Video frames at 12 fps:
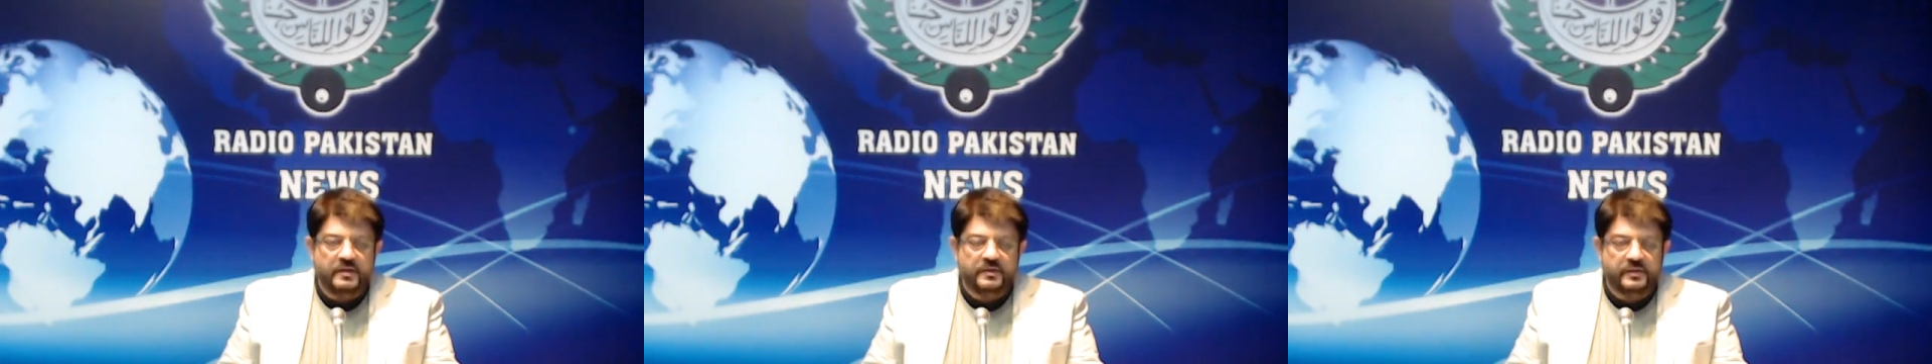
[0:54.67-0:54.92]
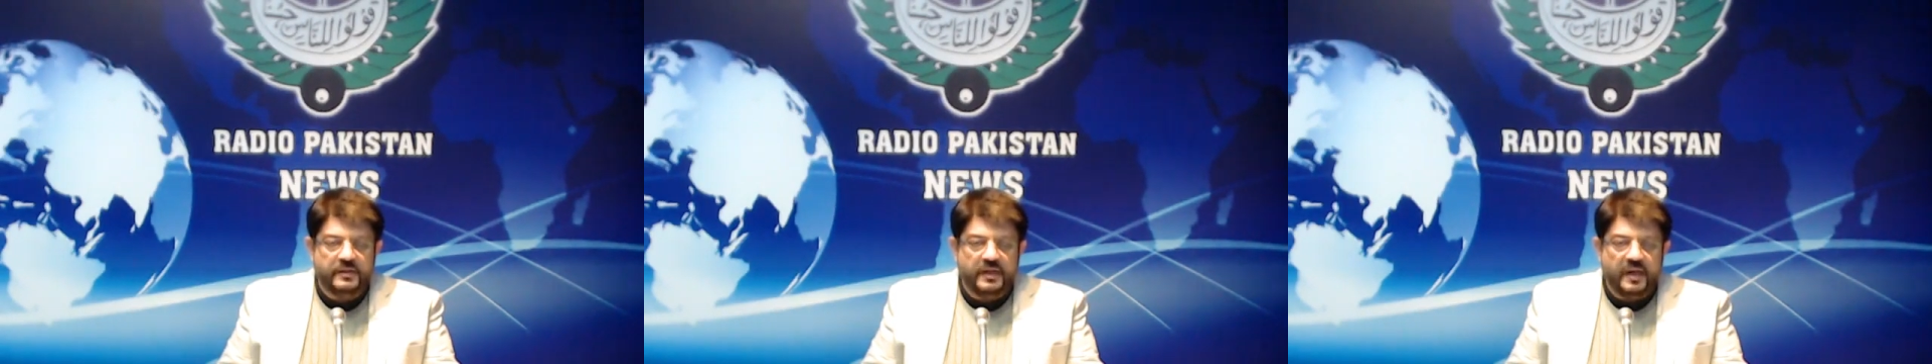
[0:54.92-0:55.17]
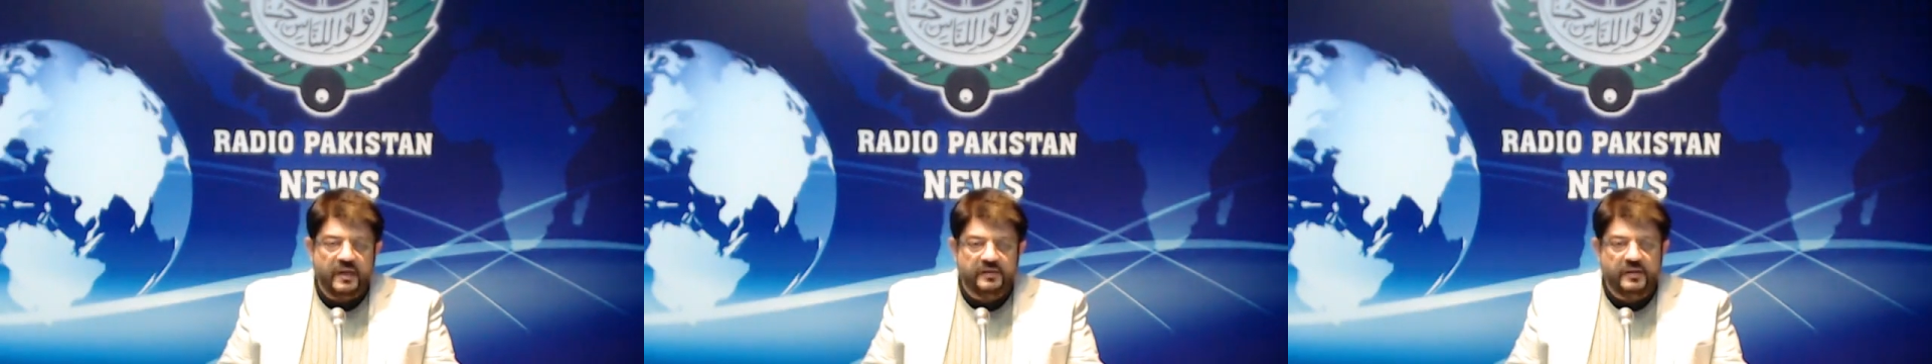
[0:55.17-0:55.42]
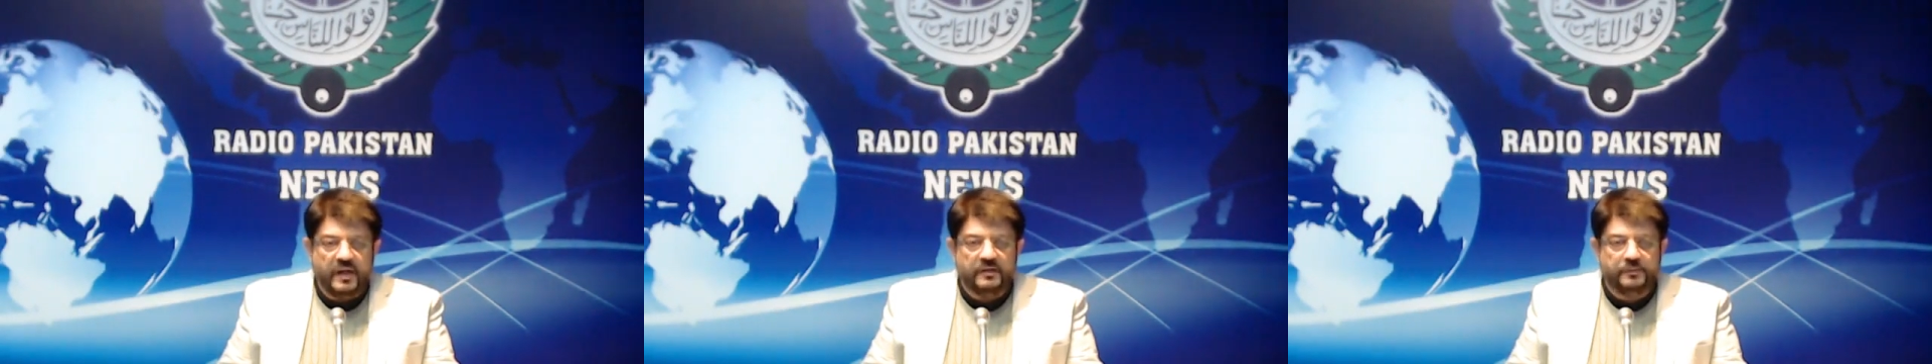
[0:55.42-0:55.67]
under the
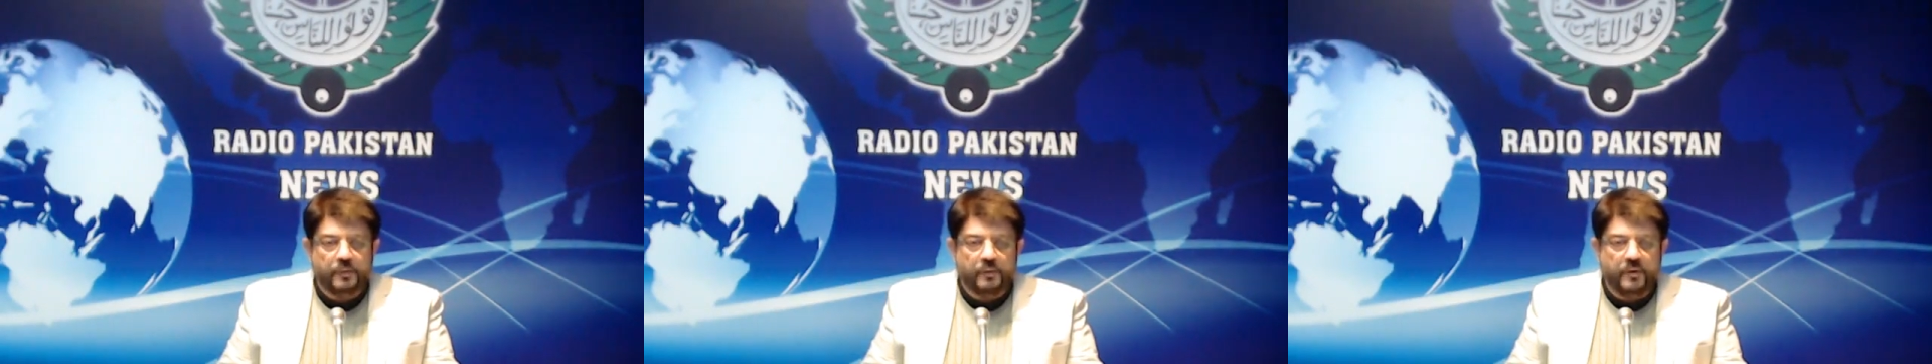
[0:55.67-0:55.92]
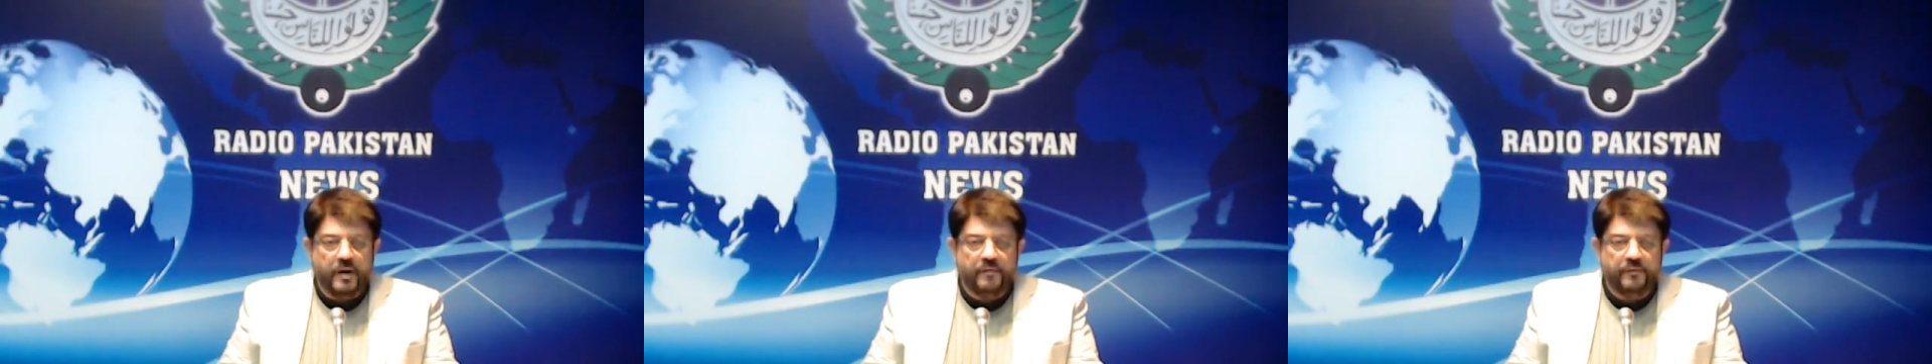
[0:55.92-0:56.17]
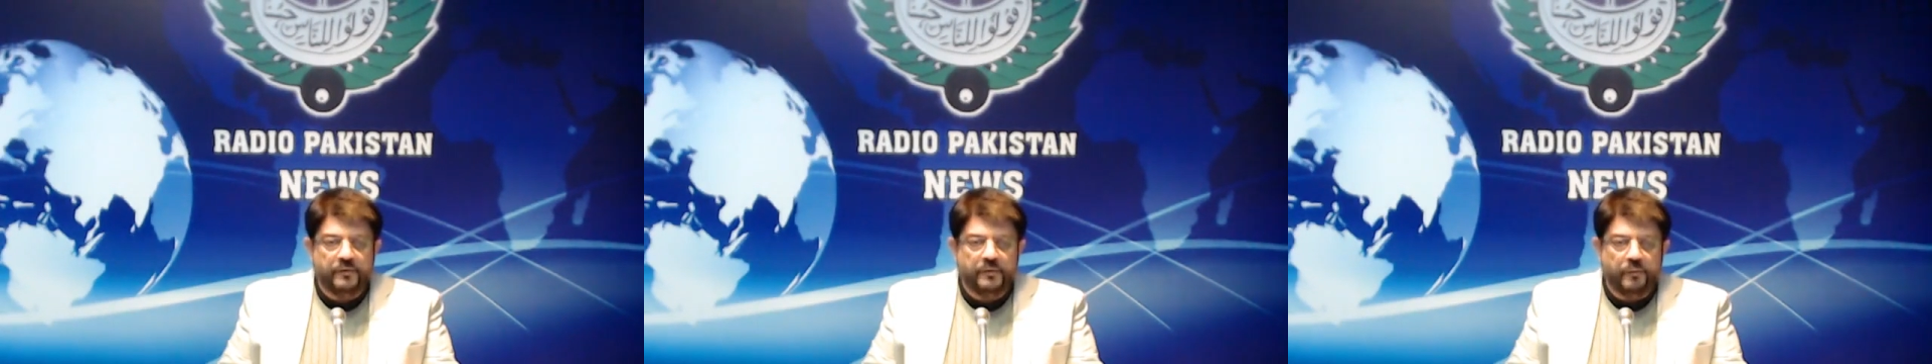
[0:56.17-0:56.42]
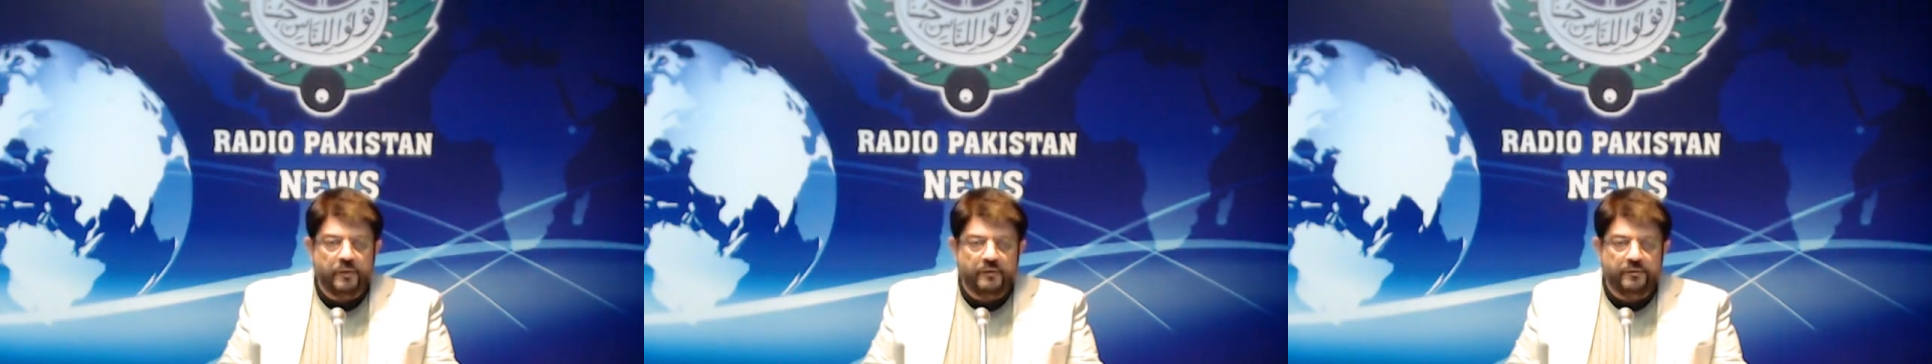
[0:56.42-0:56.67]
Ehsaas program for
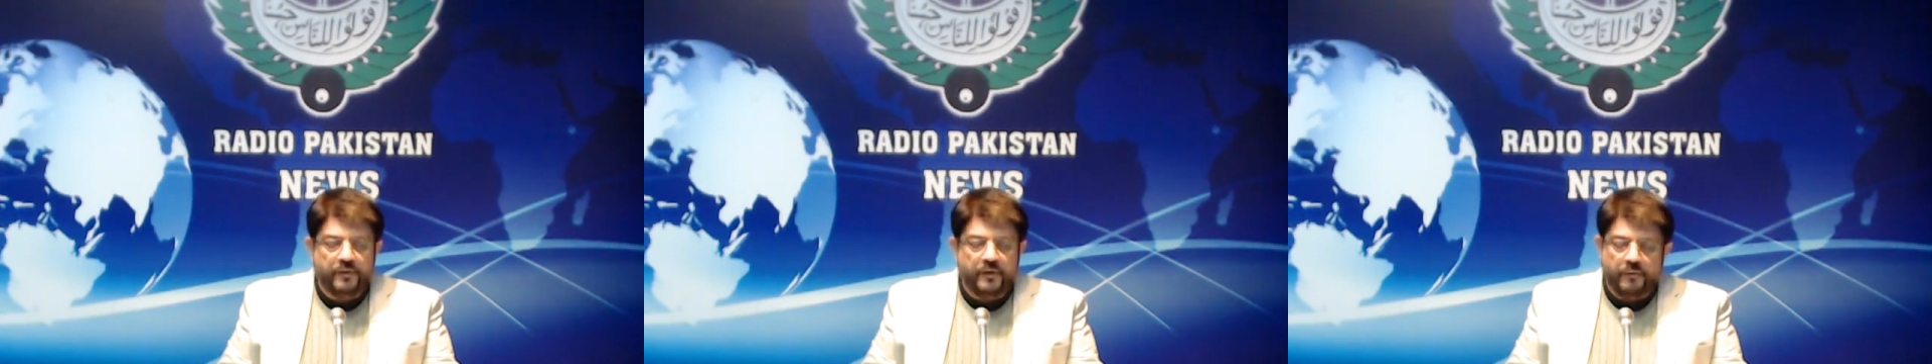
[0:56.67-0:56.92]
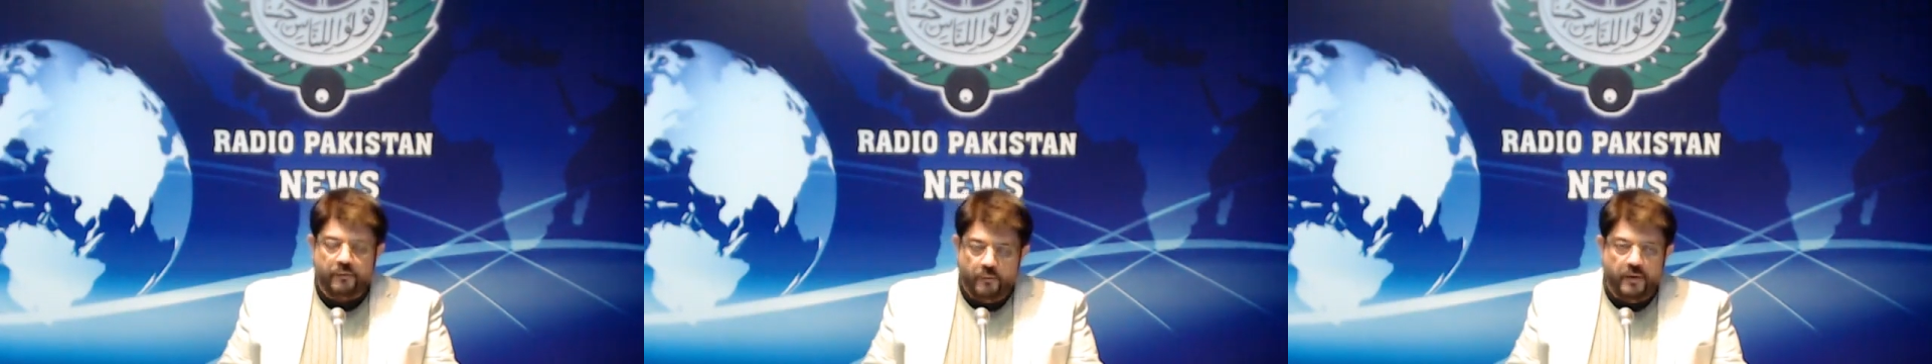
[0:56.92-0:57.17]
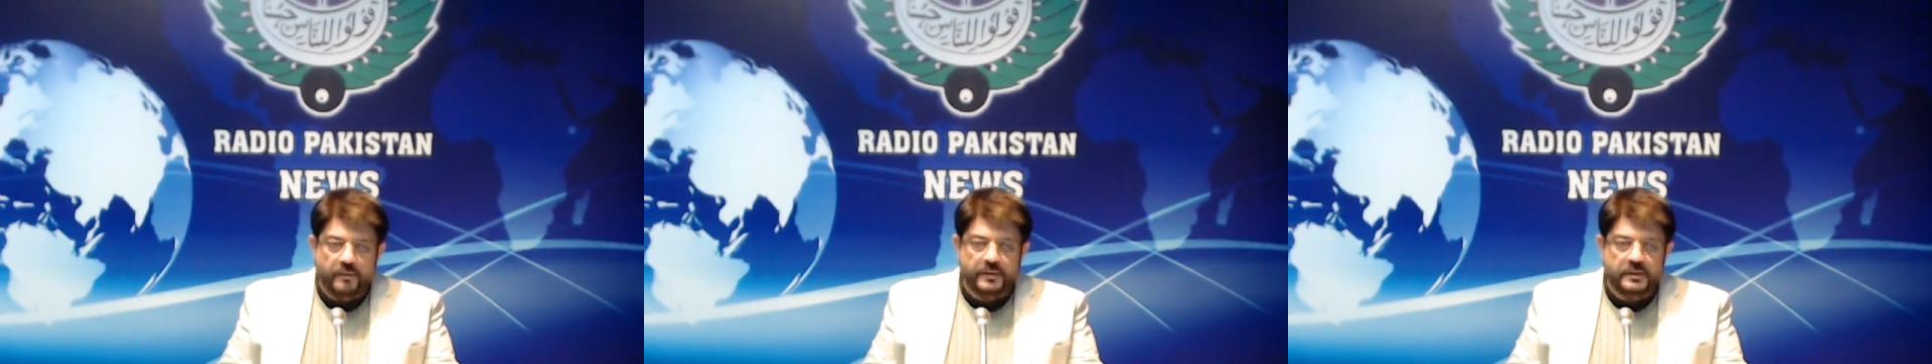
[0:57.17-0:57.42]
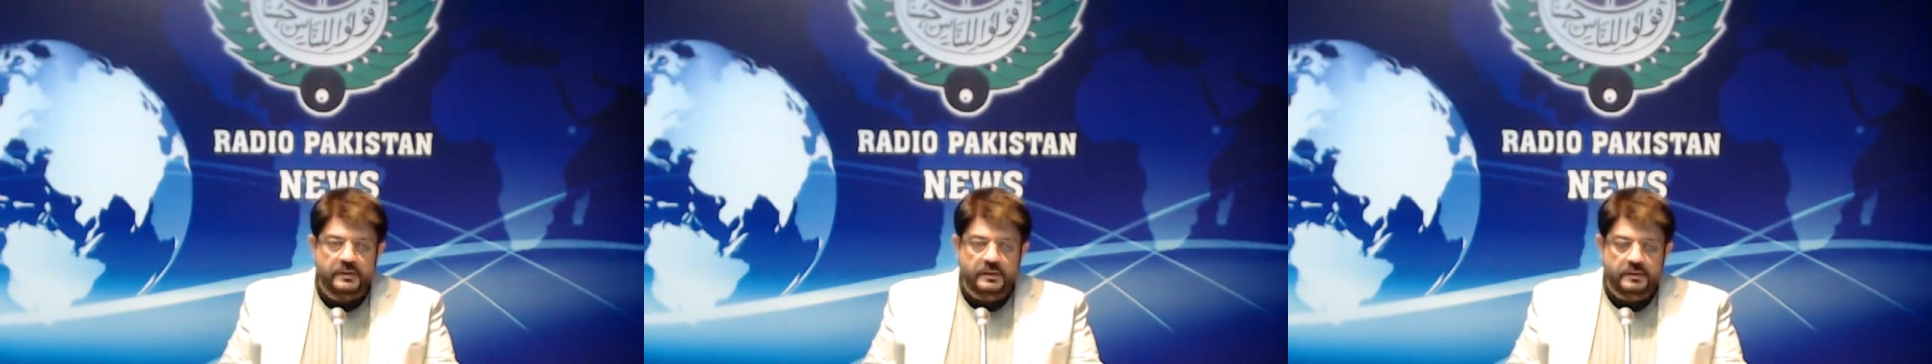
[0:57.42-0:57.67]
the welfare of
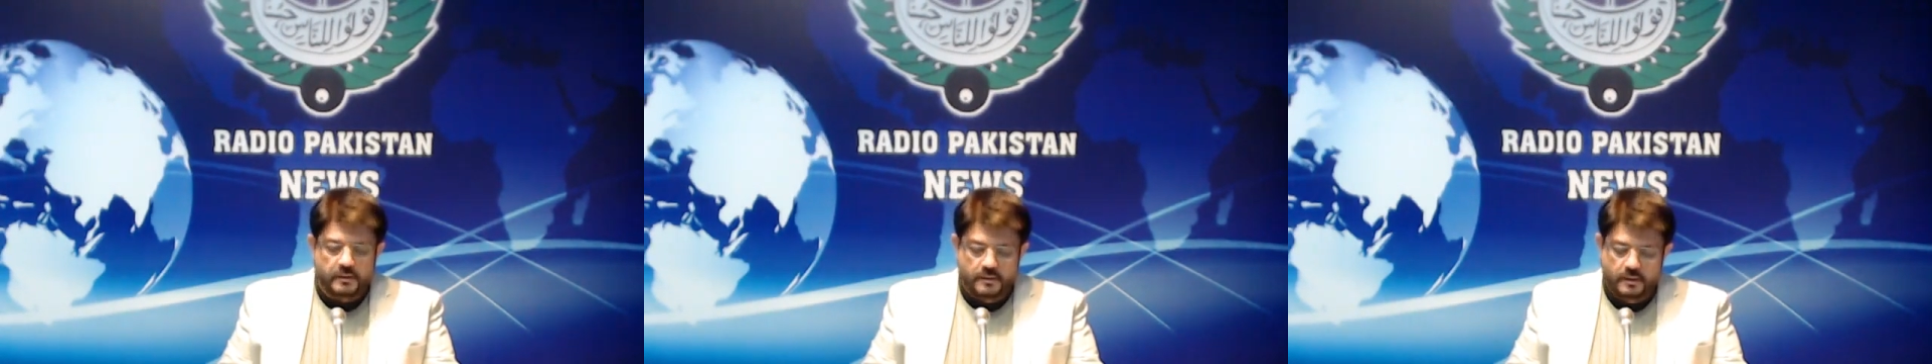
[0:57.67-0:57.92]
women.